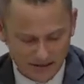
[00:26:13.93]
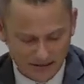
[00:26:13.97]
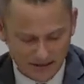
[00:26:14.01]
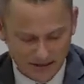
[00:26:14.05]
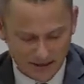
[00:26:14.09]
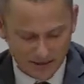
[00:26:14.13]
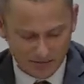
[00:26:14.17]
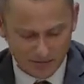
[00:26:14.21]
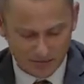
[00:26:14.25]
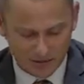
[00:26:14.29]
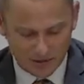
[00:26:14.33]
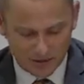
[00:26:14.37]

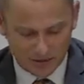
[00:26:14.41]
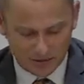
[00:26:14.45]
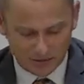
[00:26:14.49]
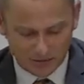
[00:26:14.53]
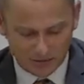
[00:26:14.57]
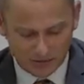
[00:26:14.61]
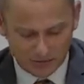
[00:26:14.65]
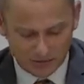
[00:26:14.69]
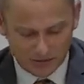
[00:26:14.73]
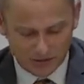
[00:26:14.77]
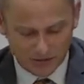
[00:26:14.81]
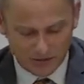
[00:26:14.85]
hymn
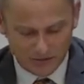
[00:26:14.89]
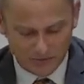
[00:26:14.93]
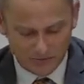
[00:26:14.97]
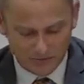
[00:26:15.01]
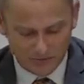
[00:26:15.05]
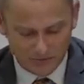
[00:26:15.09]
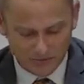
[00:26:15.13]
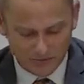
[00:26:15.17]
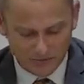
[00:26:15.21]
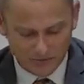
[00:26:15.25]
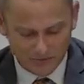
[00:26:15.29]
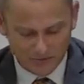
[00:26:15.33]
goes.
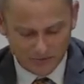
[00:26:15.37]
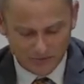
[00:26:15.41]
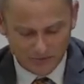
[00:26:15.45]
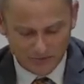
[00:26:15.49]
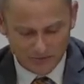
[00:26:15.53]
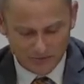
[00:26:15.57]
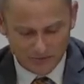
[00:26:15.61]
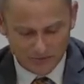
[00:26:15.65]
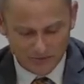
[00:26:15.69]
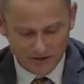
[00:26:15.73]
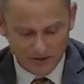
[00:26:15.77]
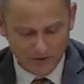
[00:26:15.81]

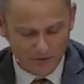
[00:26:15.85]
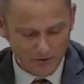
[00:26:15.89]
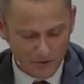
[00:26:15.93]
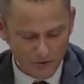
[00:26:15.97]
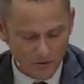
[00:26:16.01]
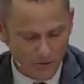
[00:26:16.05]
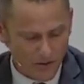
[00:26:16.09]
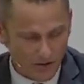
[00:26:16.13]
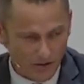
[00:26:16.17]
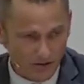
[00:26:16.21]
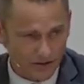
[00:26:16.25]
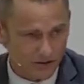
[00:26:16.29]
If
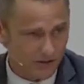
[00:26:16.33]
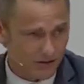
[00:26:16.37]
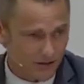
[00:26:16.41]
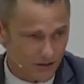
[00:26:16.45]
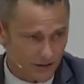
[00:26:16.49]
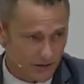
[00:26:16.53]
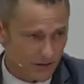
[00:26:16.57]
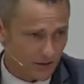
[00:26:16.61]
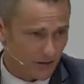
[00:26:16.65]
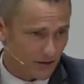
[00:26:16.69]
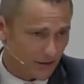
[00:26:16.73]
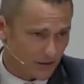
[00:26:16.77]
you are a
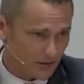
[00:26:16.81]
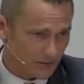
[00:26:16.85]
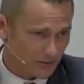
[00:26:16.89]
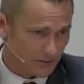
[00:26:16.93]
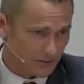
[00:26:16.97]
sinner,